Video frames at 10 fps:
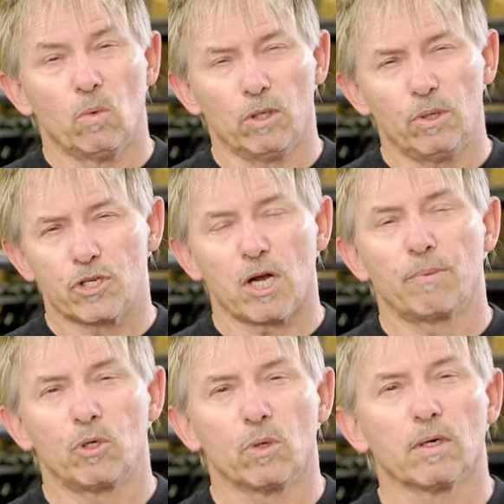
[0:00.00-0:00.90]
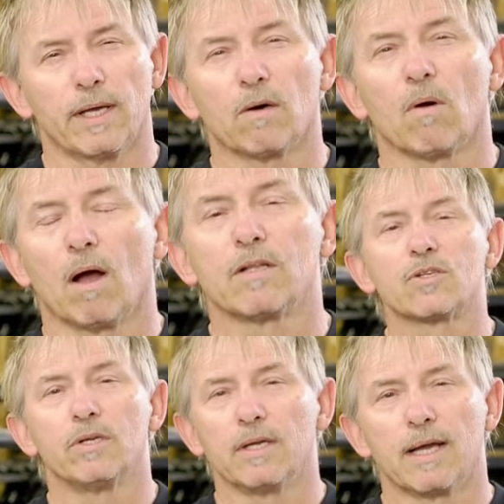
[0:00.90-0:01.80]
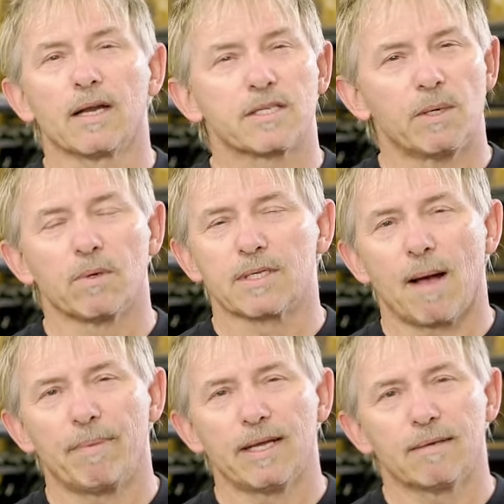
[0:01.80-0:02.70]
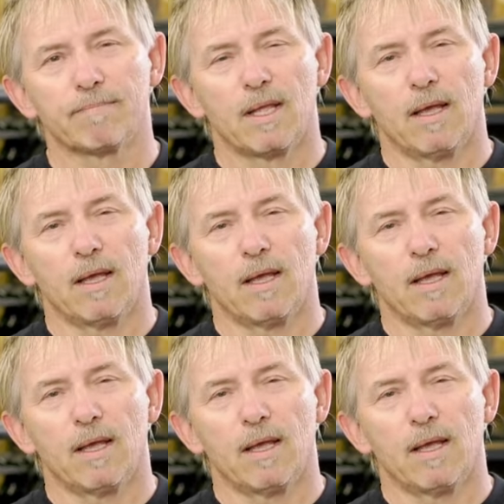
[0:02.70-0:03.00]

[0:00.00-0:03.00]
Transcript: We'll do a shop tour later on so you can kind of see what's happening